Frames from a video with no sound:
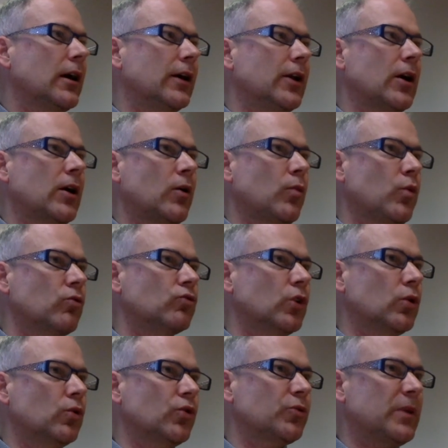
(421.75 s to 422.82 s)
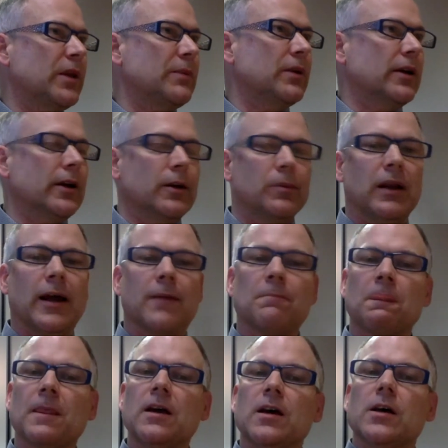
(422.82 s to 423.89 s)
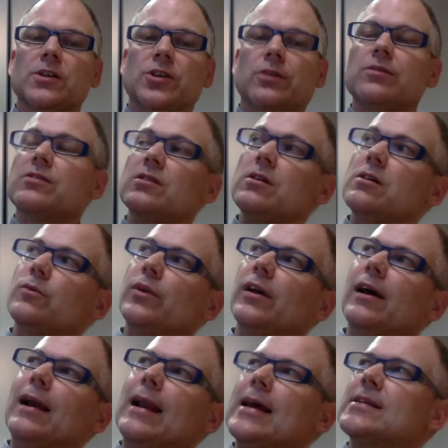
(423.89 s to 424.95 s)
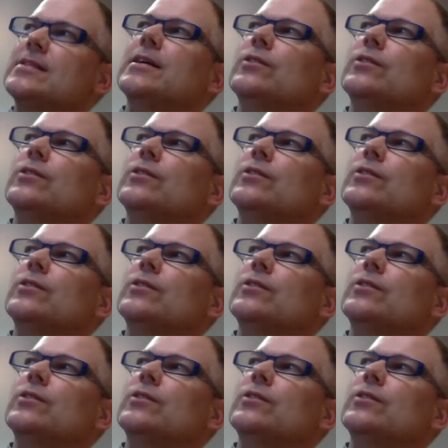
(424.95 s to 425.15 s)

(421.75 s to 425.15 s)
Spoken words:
and what roles people are going to play. So you can start with a classic